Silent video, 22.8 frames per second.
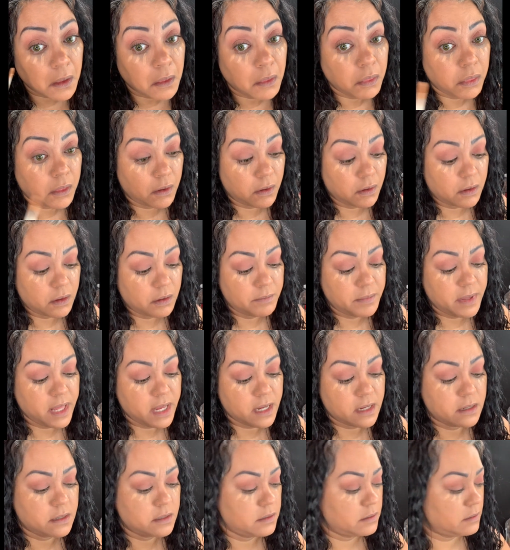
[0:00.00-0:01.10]
don't come
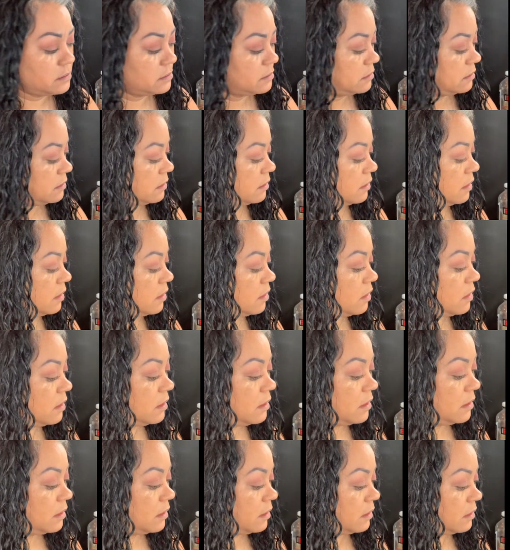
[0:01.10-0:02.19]
back
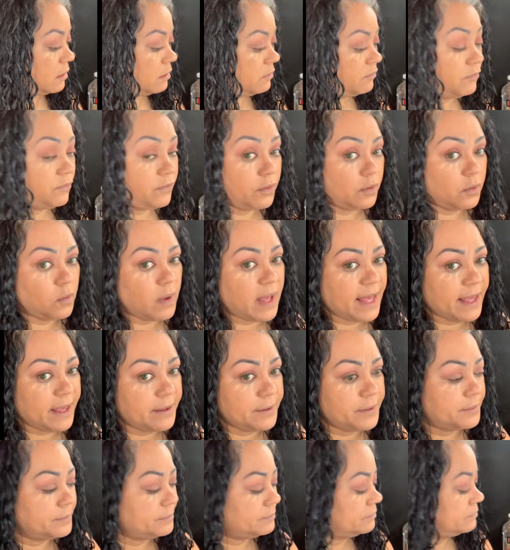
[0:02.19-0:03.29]
for a
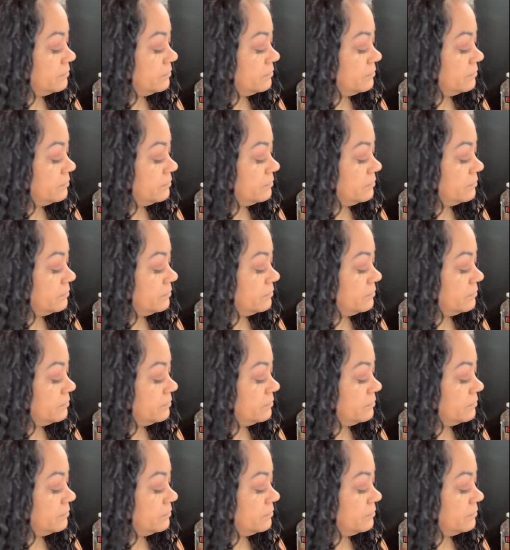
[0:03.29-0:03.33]
while,